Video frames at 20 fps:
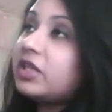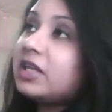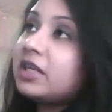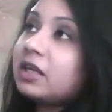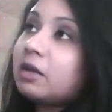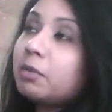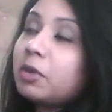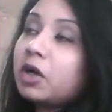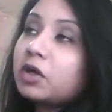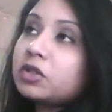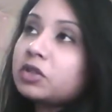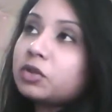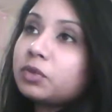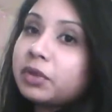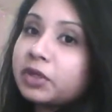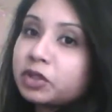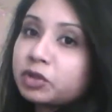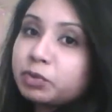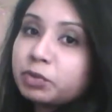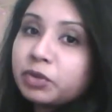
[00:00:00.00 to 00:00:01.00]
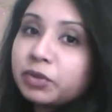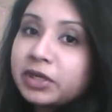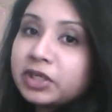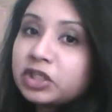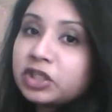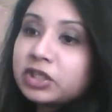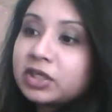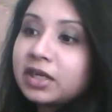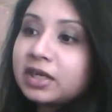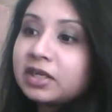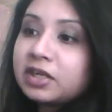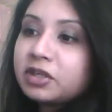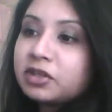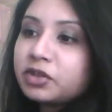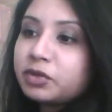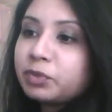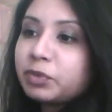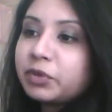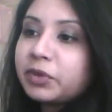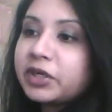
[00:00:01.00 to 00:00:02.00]
about your expiration and
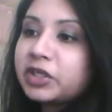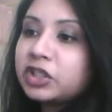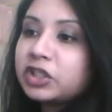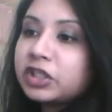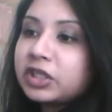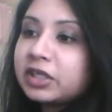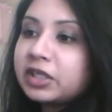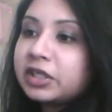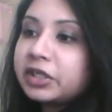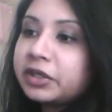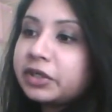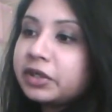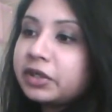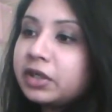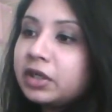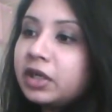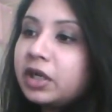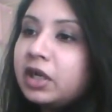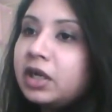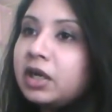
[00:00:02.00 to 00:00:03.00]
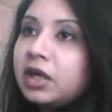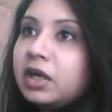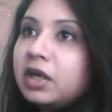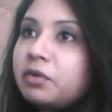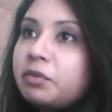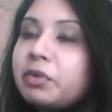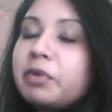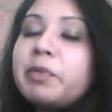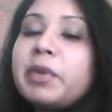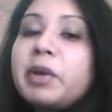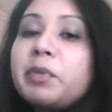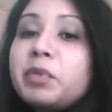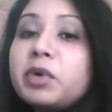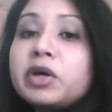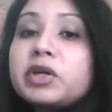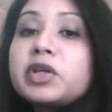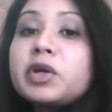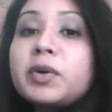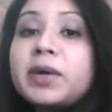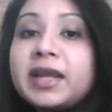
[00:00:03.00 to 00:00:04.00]
inspiration here. Remember,
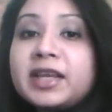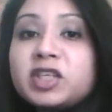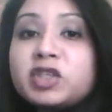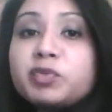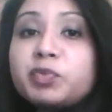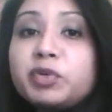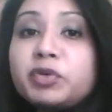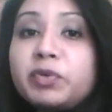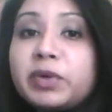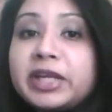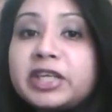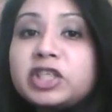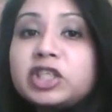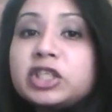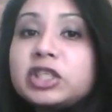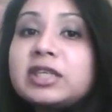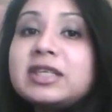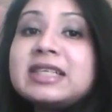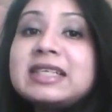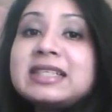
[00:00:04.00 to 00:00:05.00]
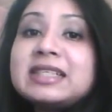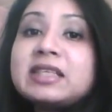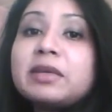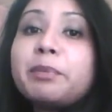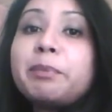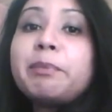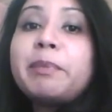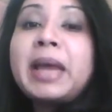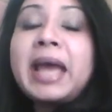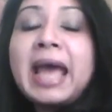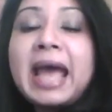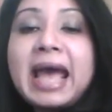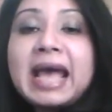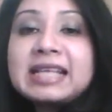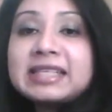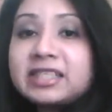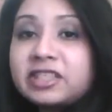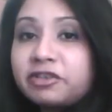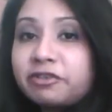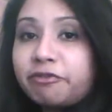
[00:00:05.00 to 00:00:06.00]
your expiration is a
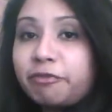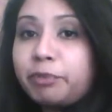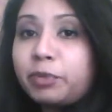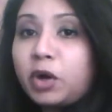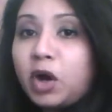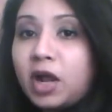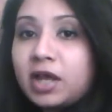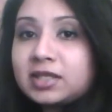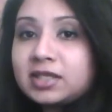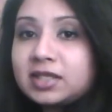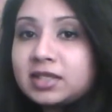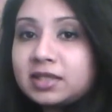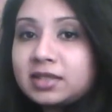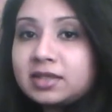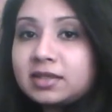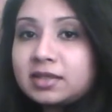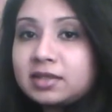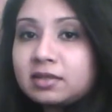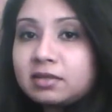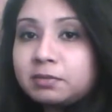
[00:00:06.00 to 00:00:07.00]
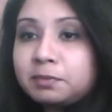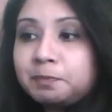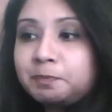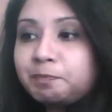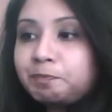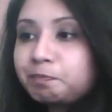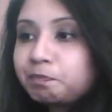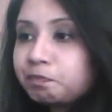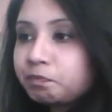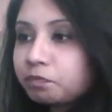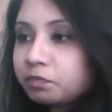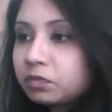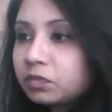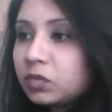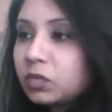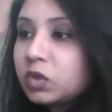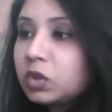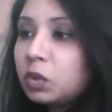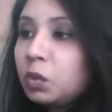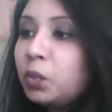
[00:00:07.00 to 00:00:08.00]
passive process,
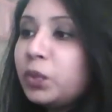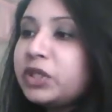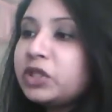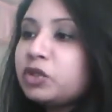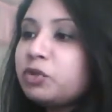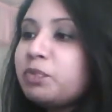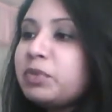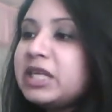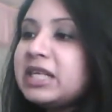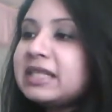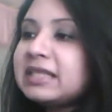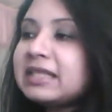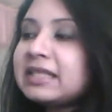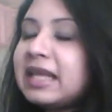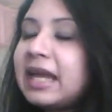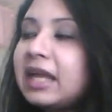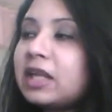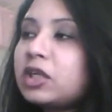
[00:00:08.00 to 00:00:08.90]
which means that